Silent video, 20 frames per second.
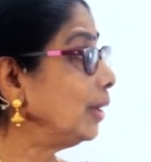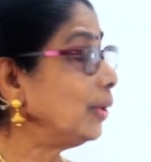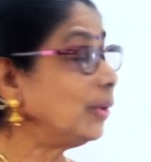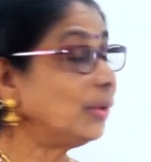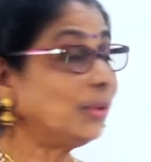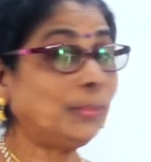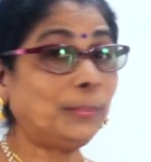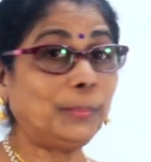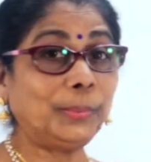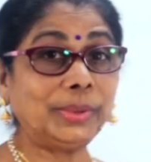
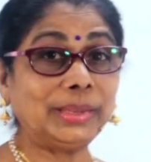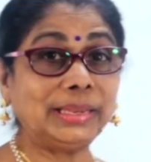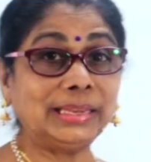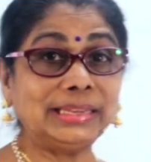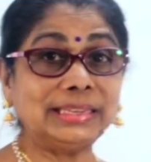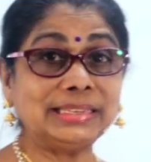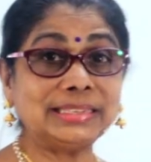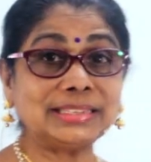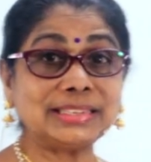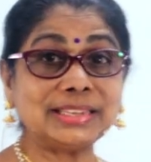
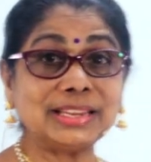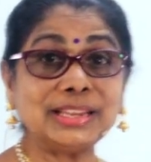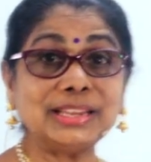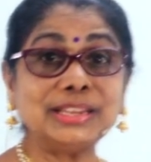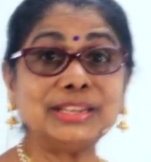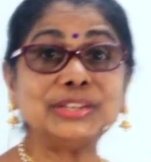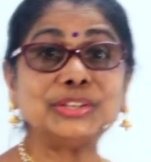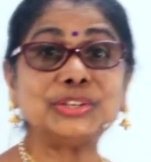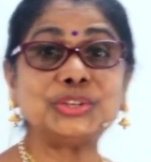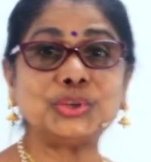rupees
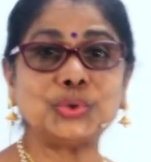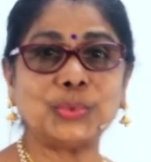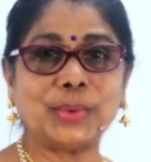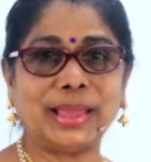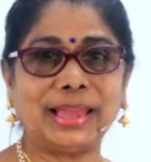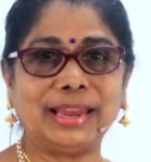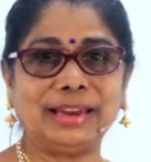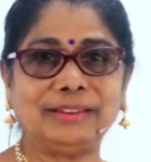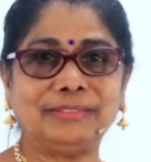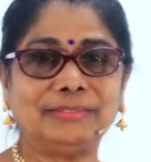
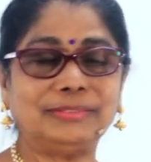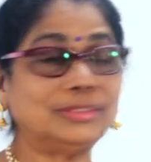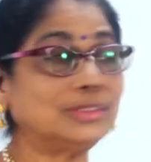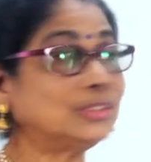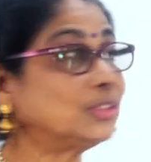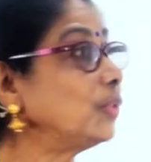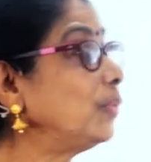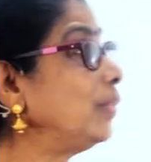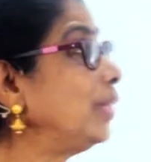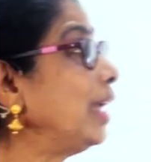12.
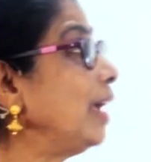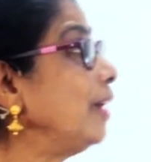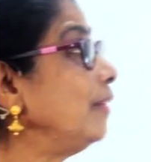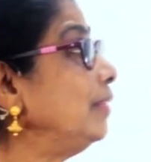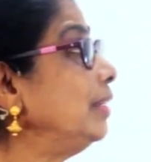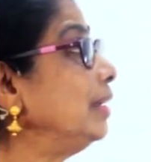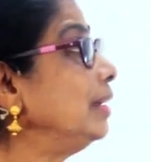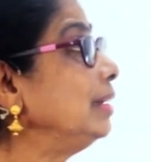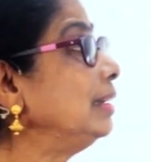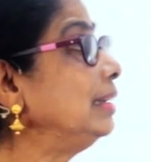So we have
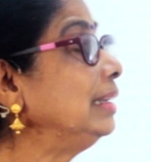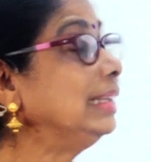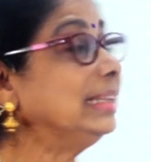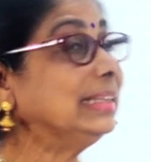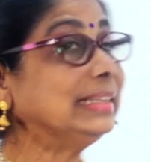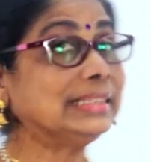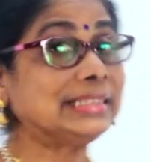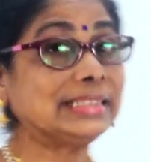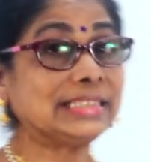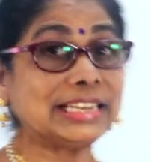here
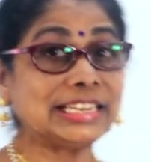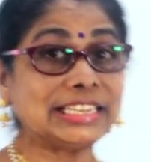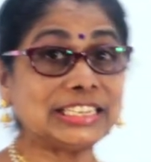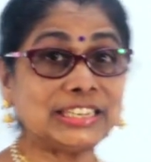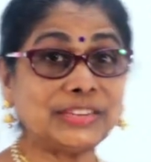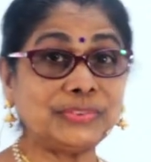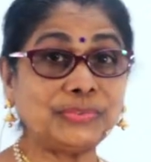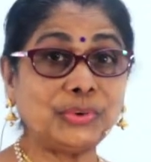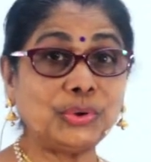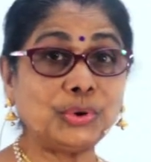
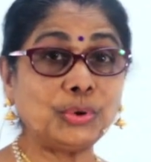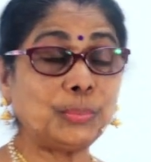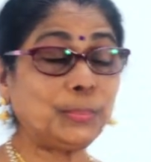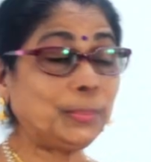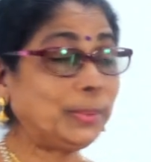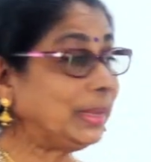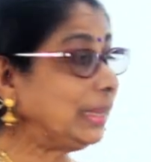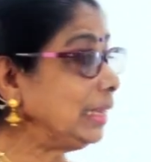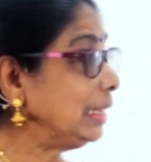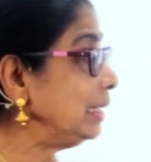64
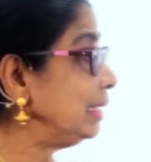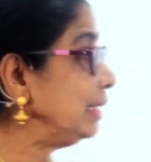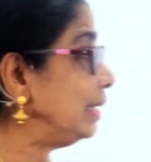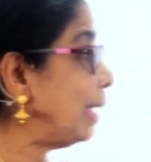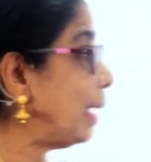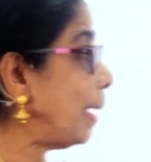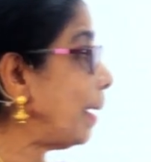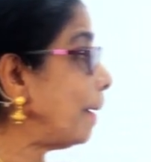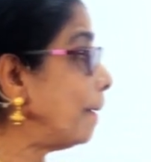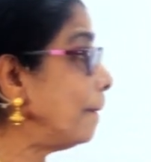rupees
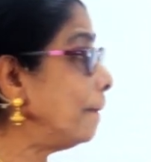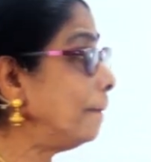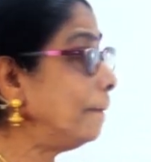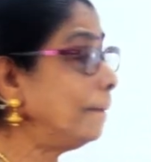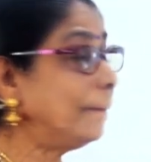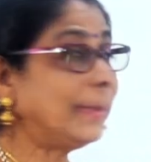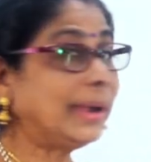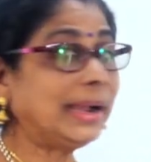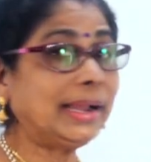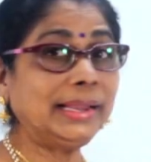
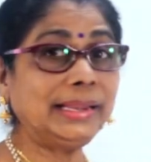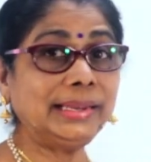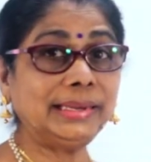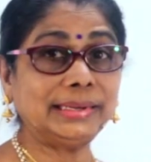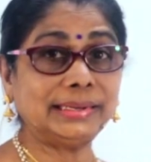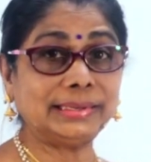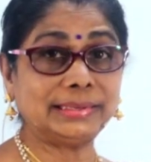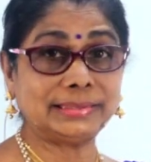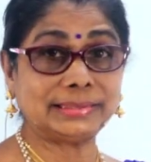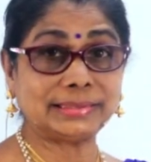
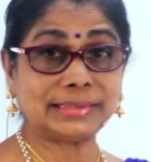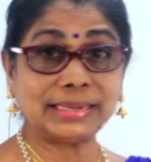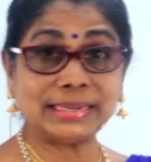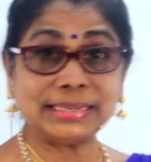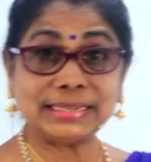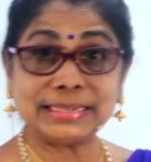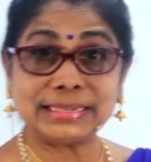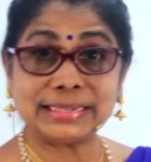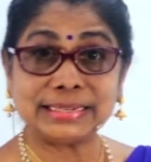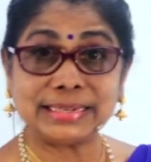minus, that
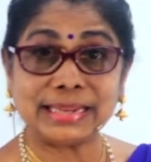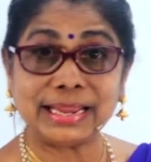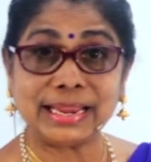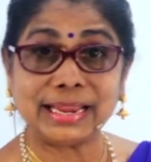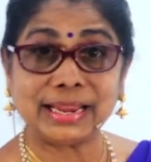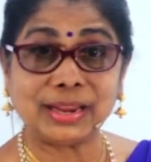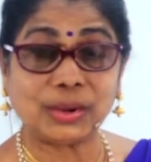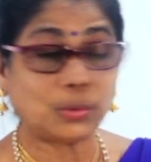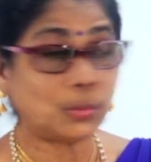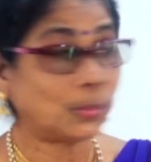is
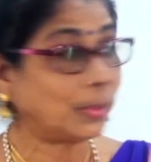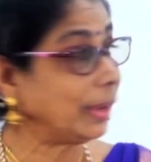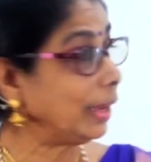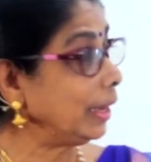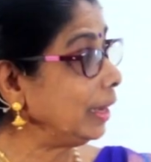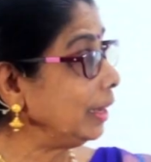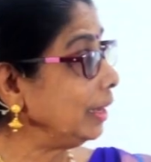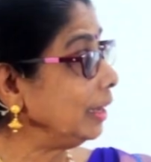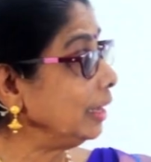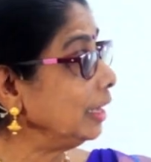take
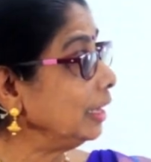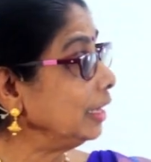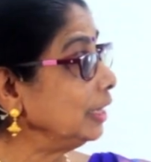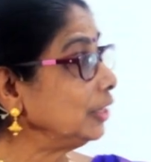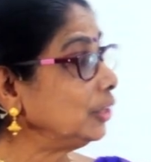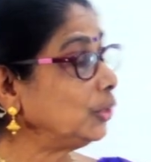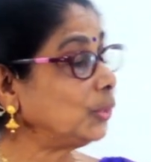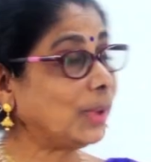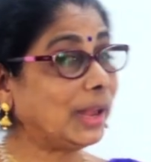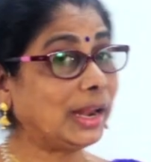away
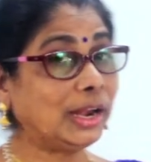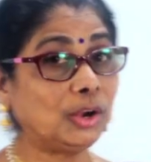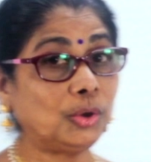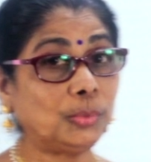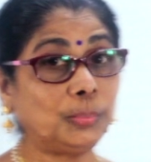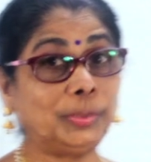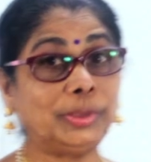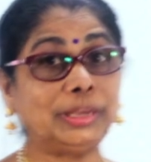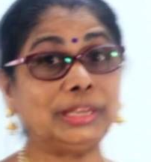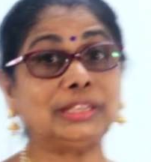12
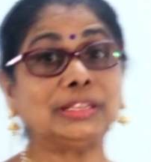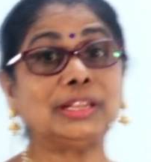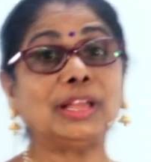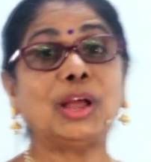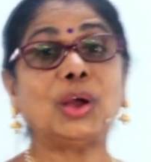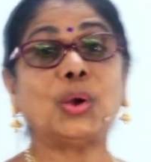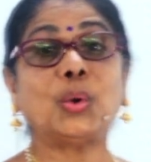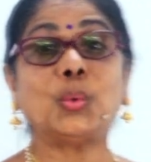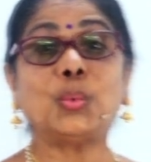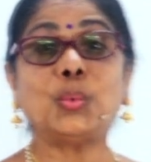rupees.
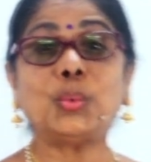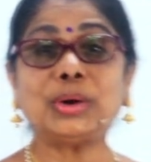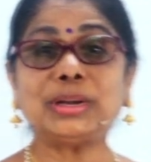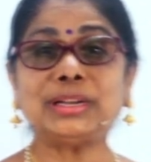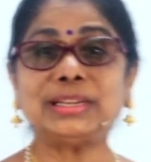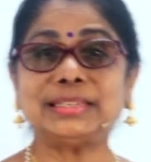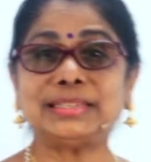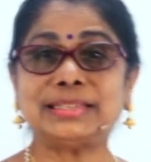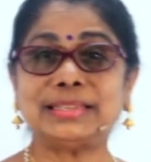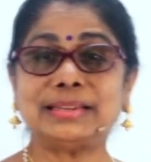What
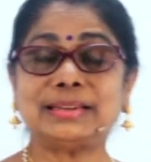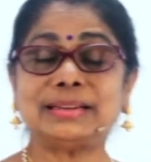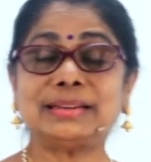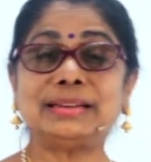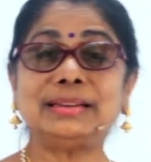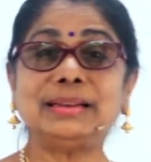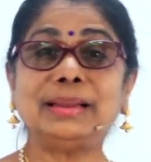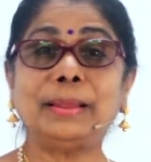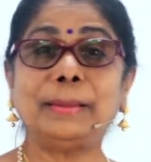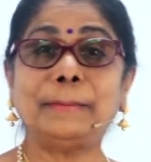is
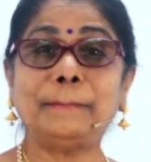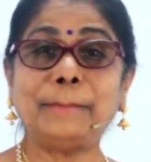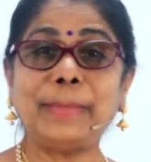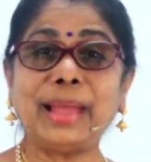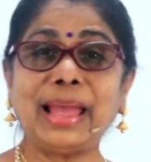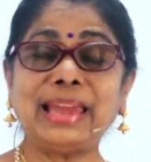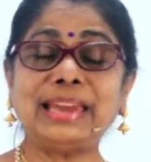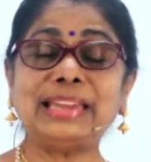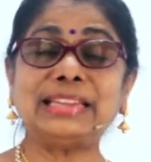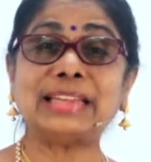the
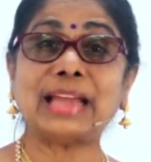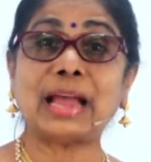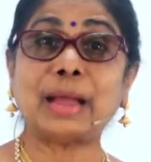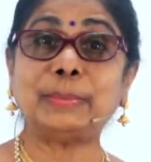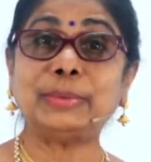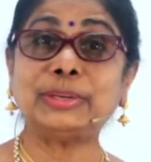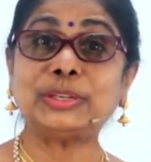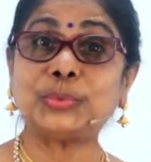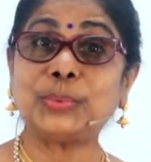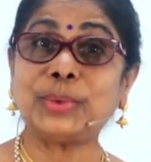balance? How
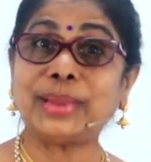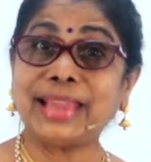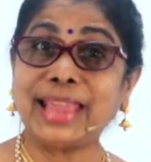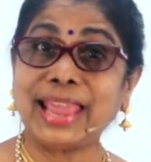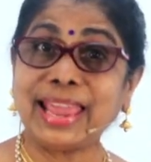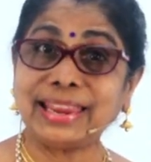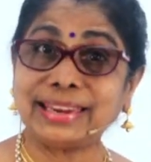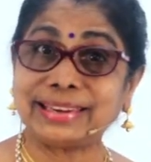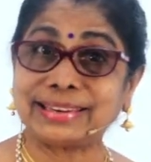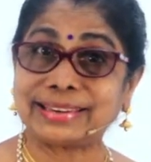much we
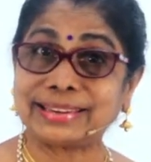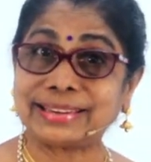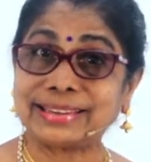get?